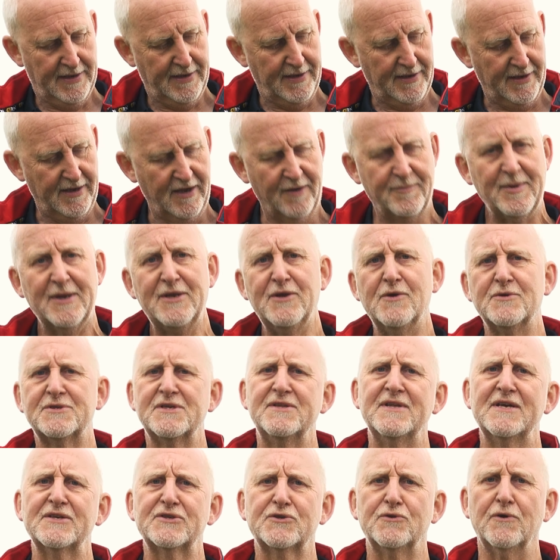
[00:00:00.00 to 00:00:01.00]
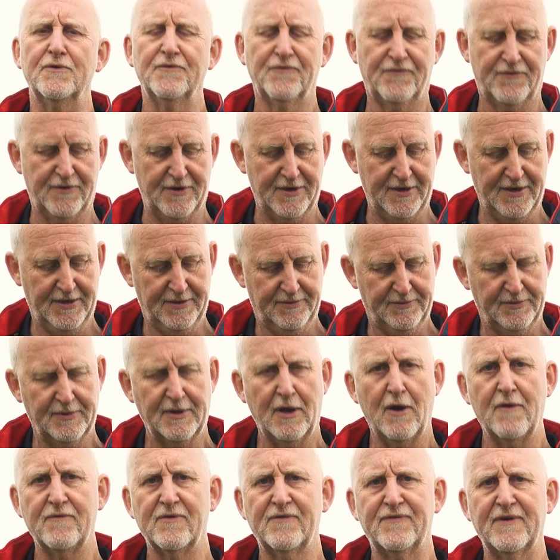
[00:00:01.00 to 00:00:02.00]
Uh, I've been using this gun for
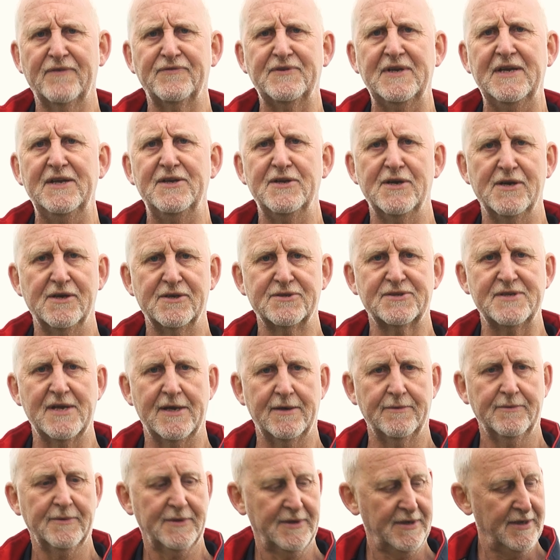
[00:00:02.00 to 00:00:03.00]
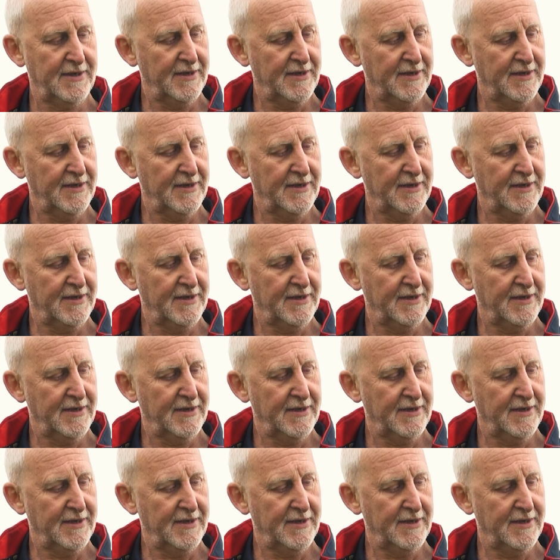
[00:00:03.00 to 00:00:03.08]
over 15 years now.